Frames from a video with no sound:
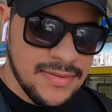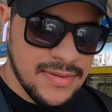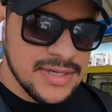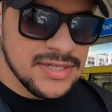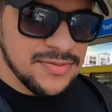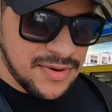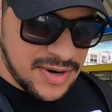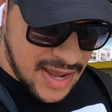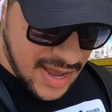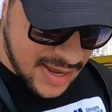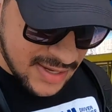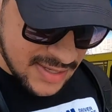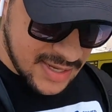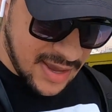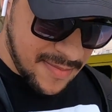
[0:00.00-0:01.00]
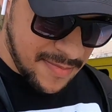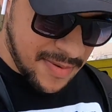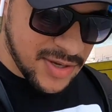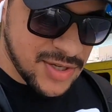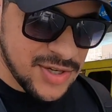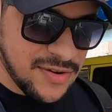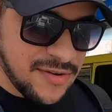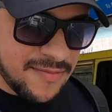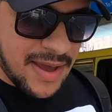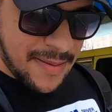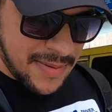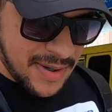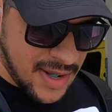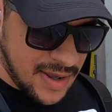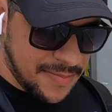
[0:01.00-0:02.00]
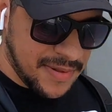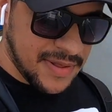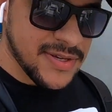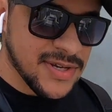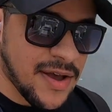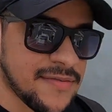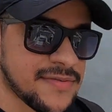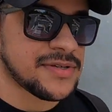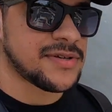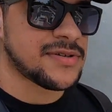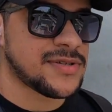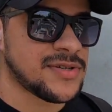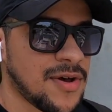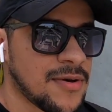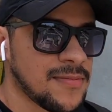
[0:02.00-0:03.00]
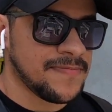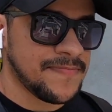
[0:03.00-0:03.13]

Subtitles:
This one has a bunch of Miami-Dade police officers, so